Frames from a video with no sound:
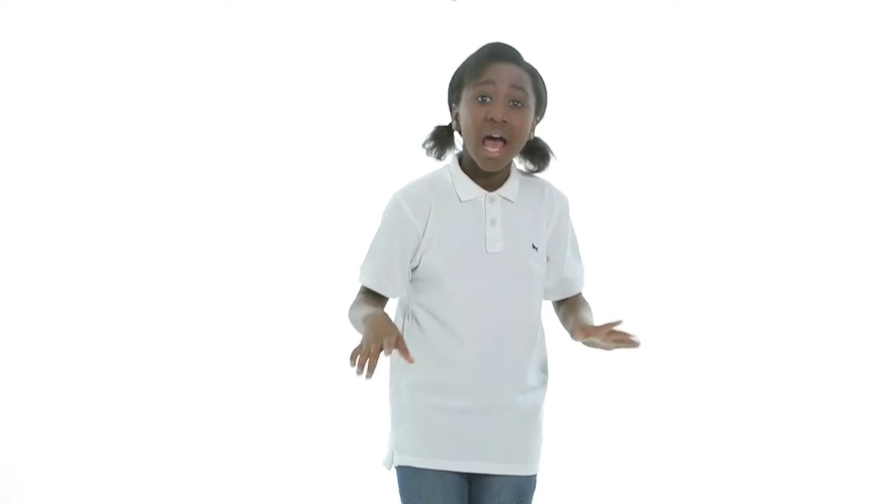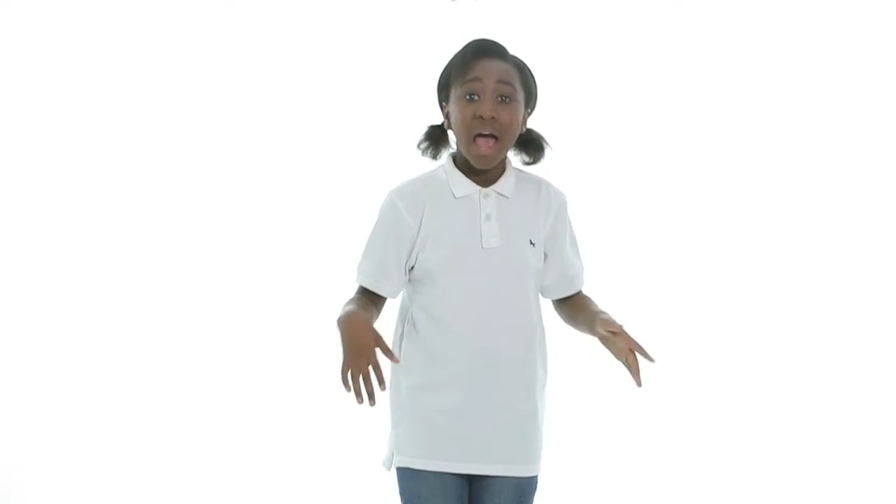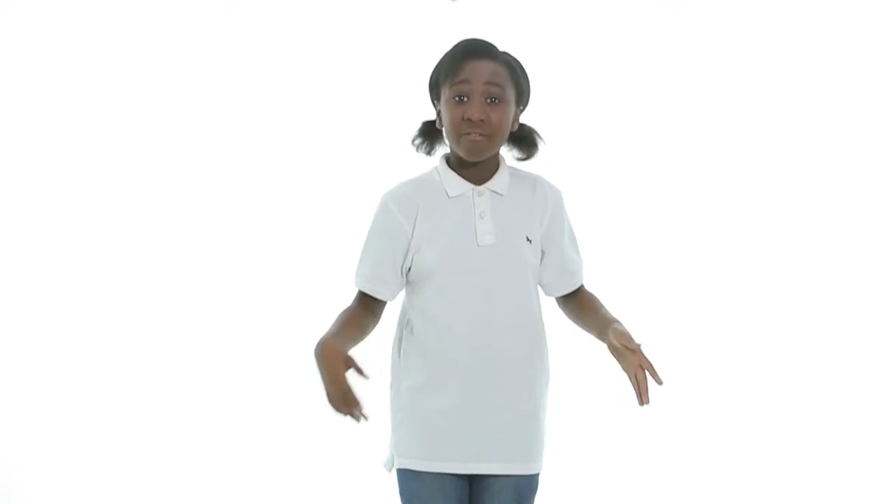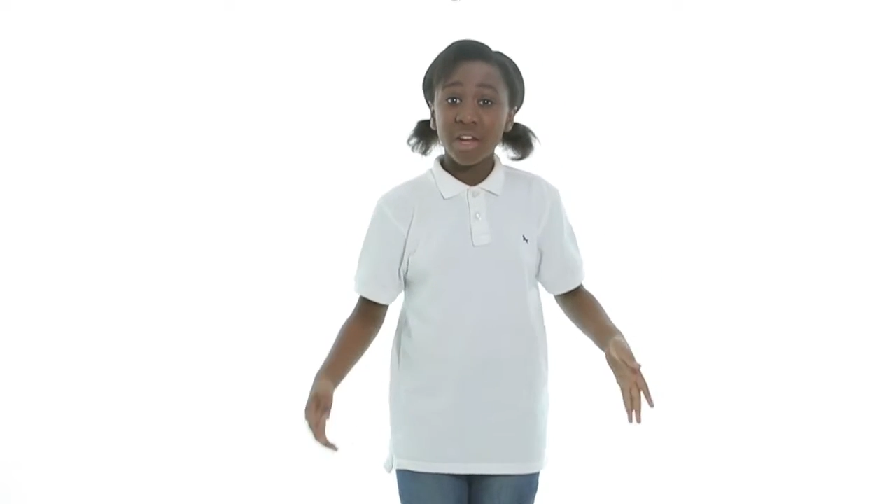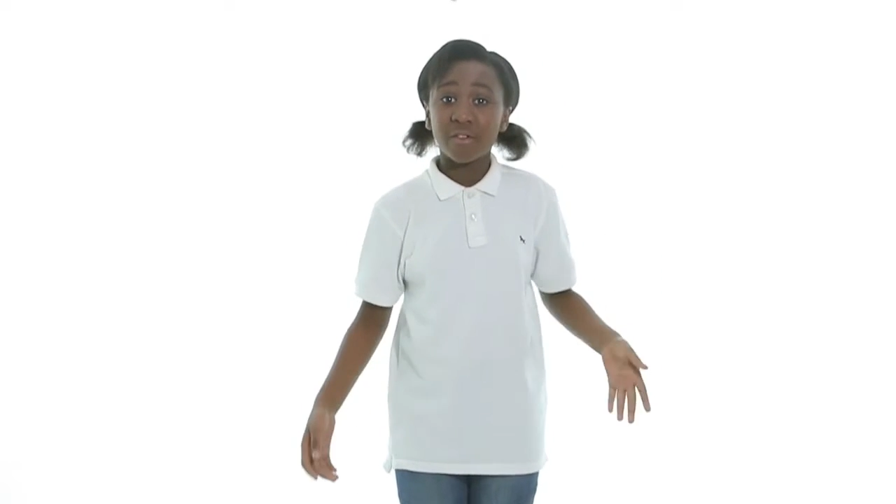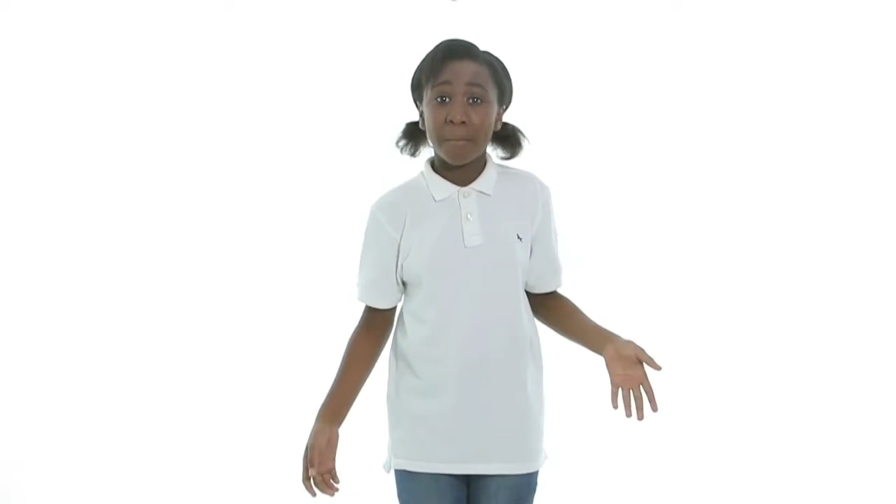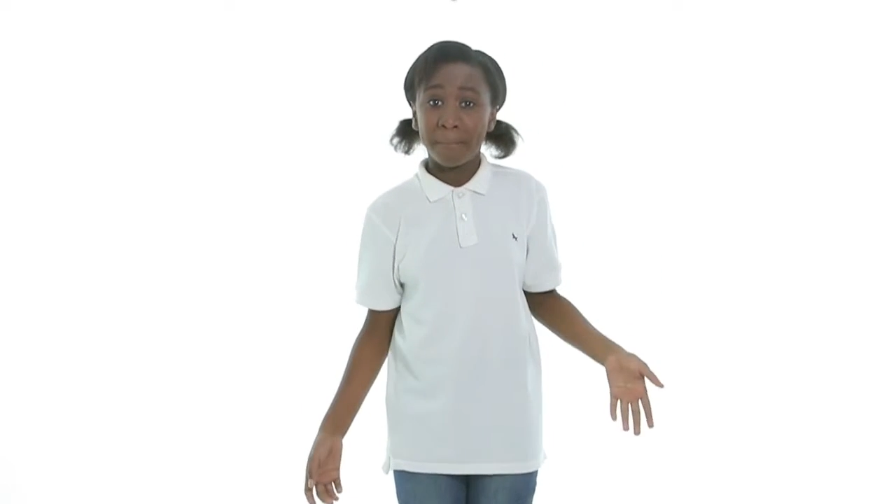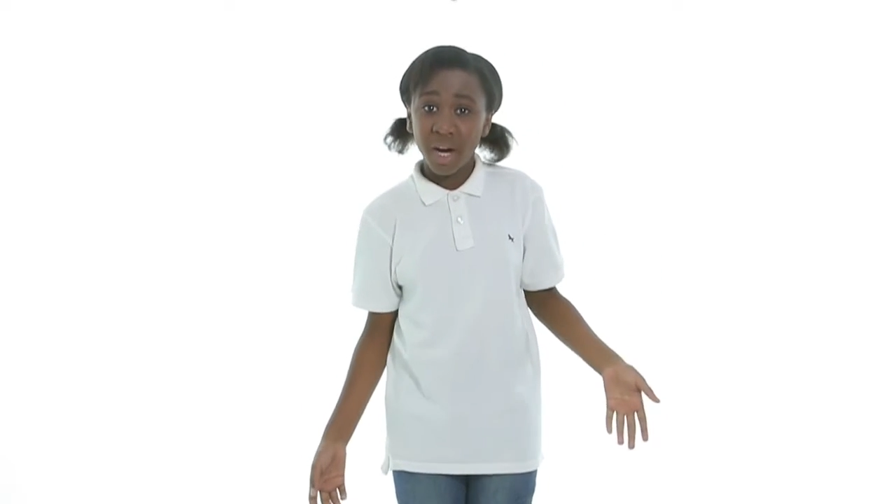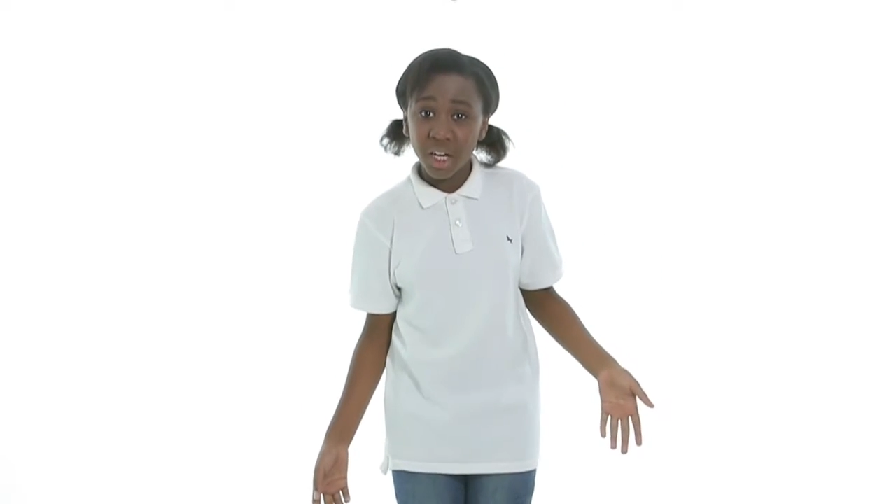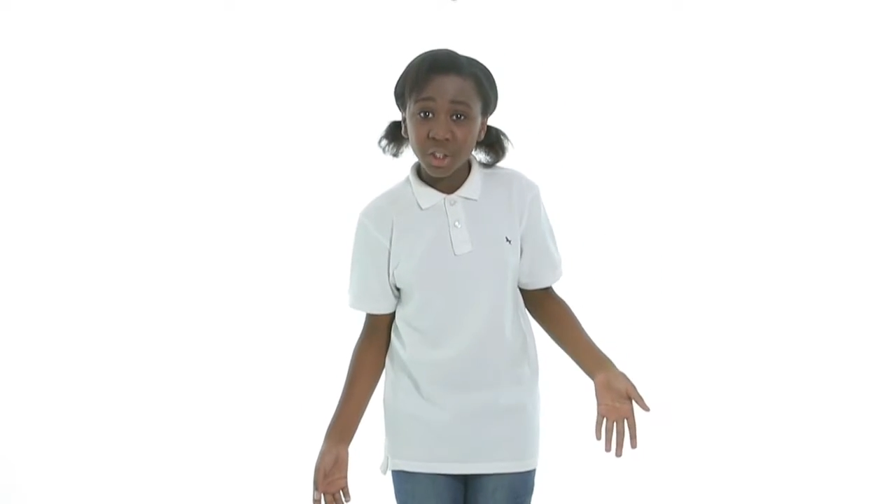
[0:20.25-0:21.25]
I've never
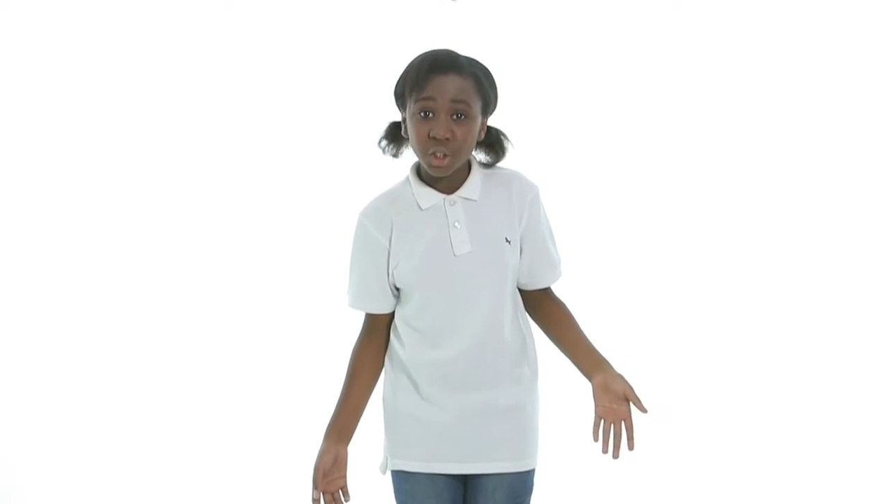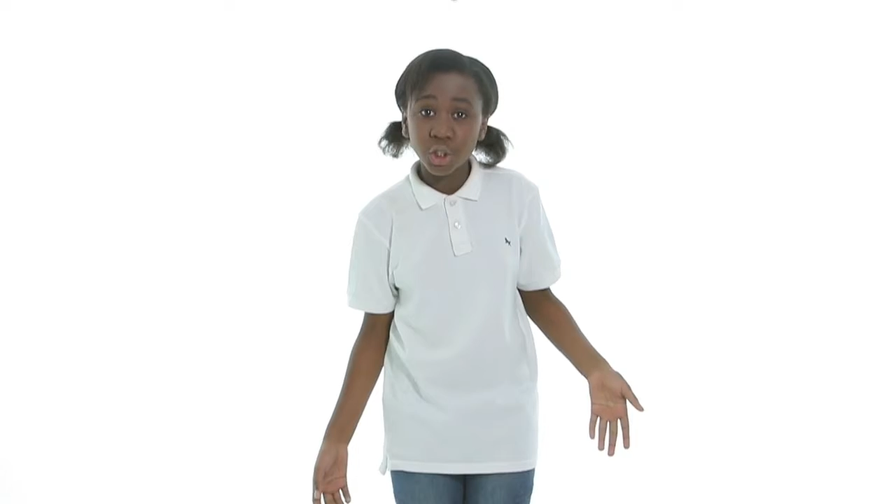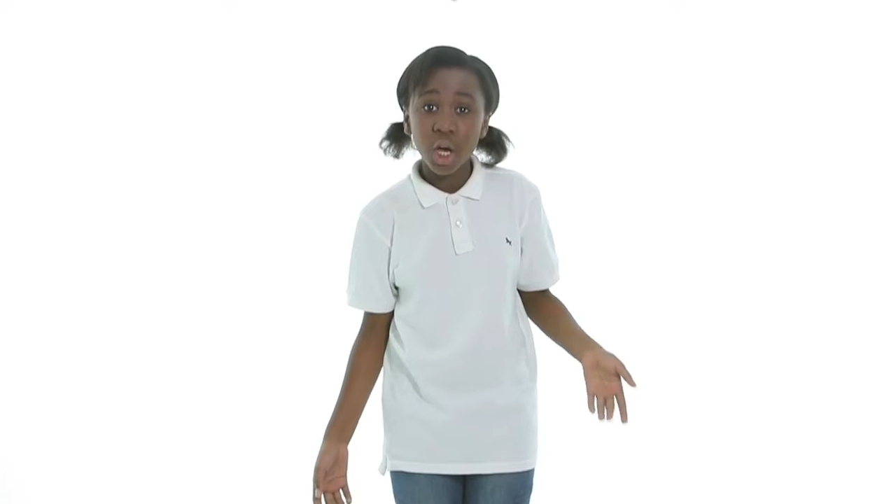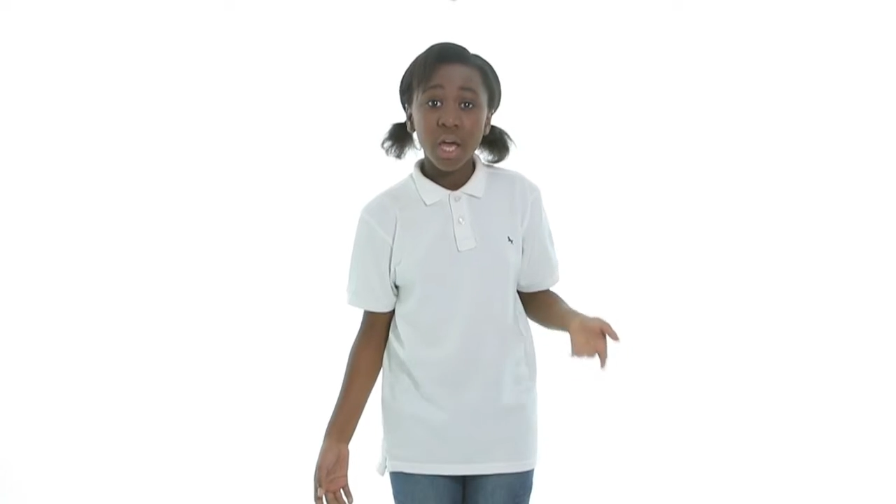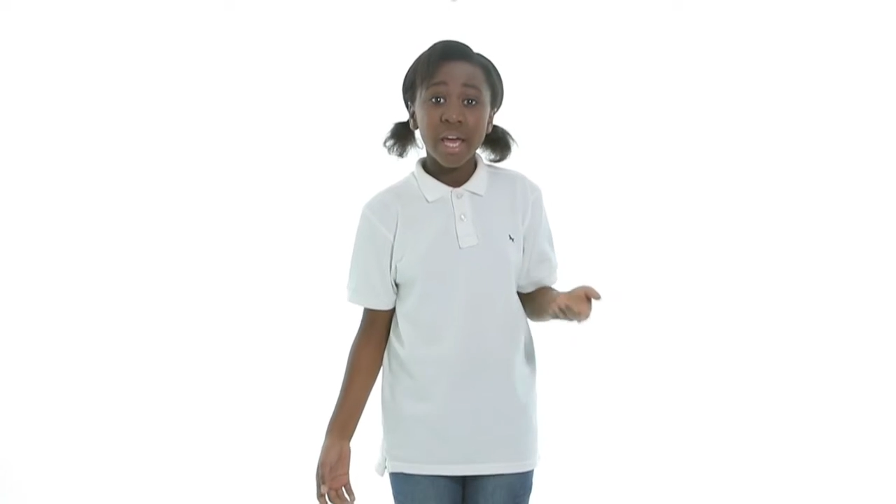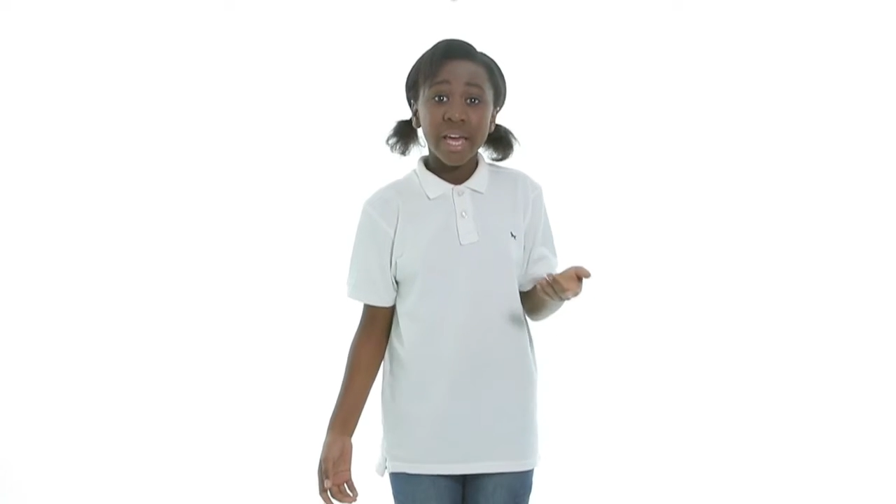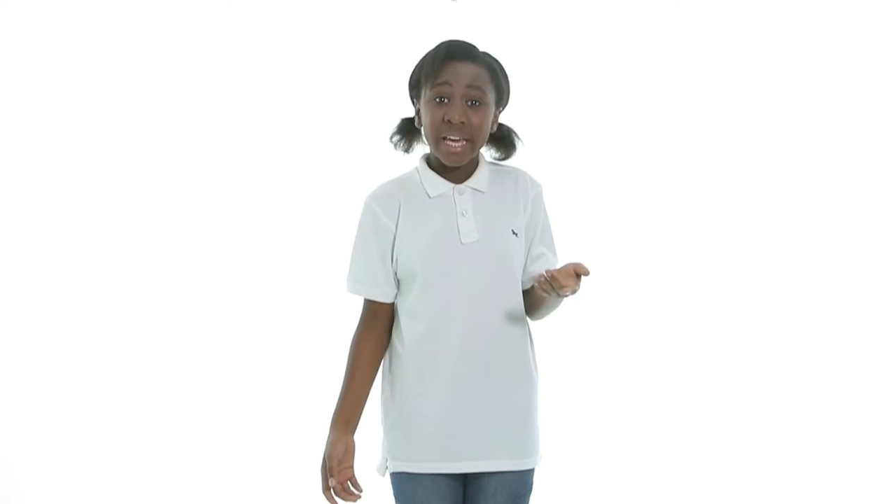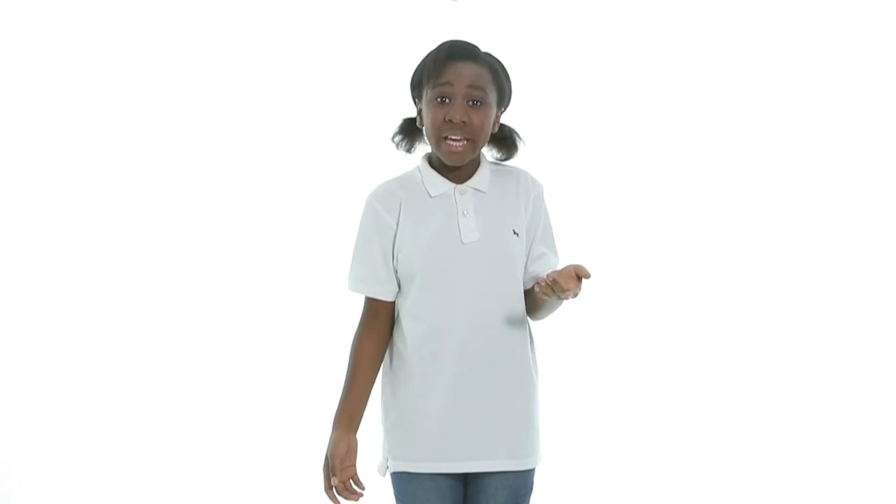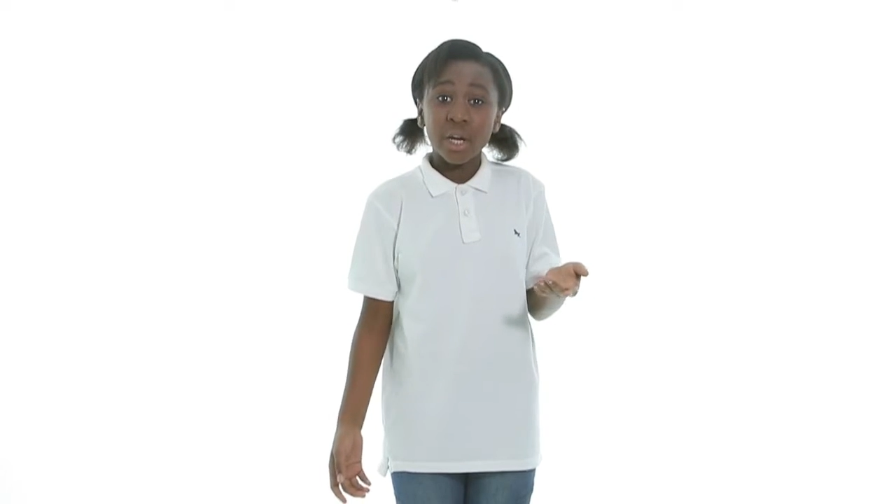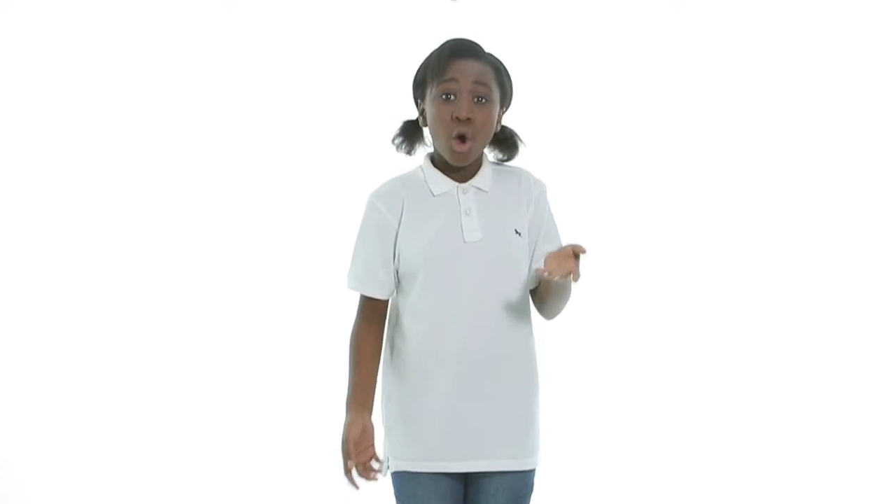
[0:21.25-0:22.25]
punched,
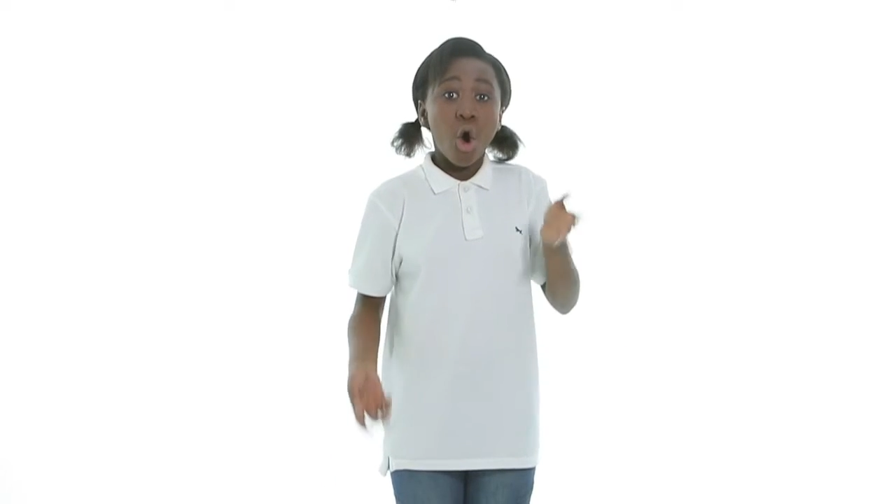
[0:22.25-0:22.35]
hit,